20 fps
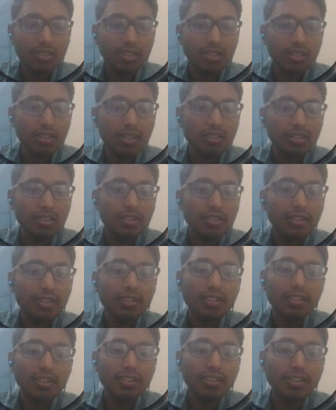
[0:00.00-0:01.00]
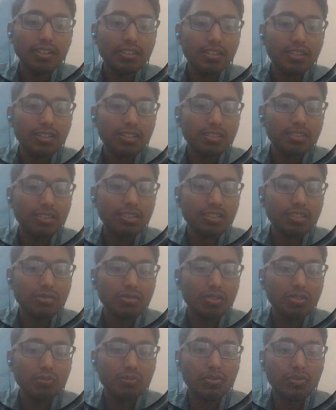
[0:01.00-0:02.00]
At the end, clean dataset is
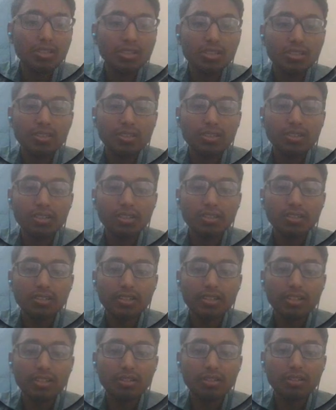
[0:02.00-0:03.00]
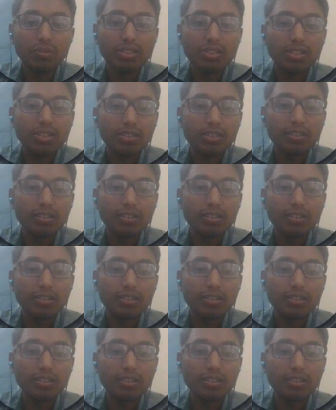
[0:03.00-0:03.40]
being merged and training plus